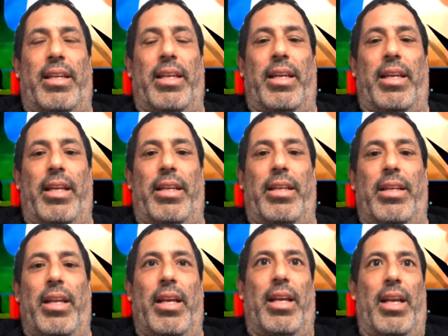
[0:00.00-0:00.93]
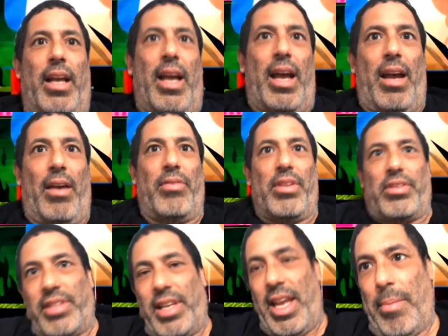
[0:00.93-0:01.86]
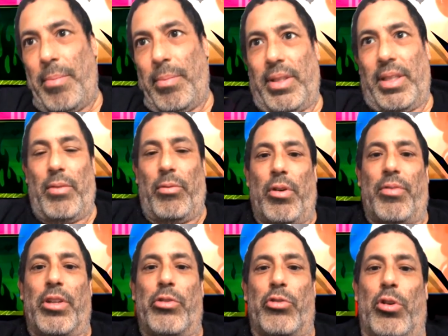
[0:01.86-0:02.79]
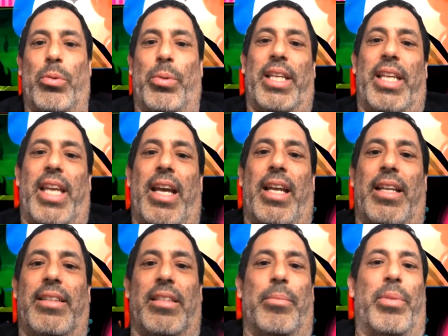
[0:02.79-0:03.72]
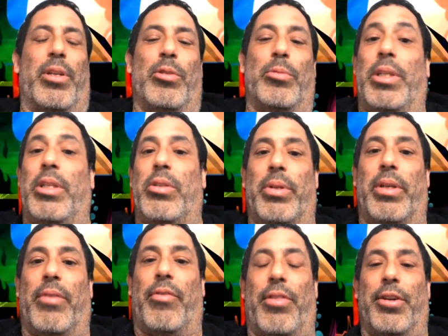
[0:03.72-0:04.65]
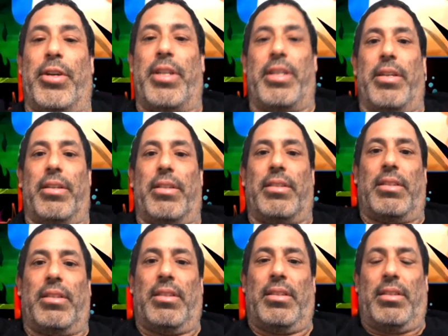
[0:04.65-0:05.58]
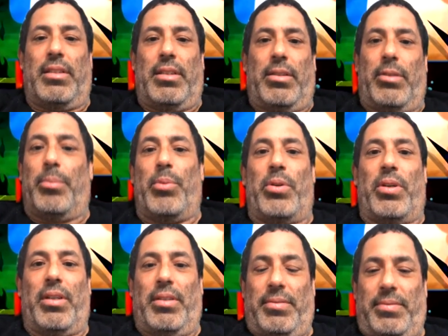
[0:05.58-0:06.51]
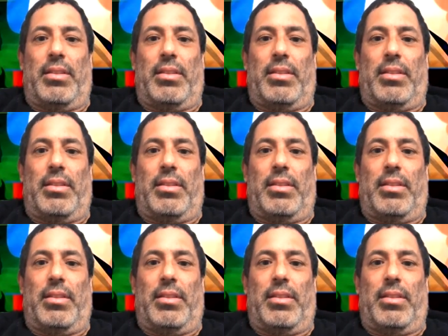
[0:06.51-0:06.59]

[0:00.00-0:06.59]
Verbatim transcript: can have the same level of control with a can as somebody who's been doing it for 30 years or more?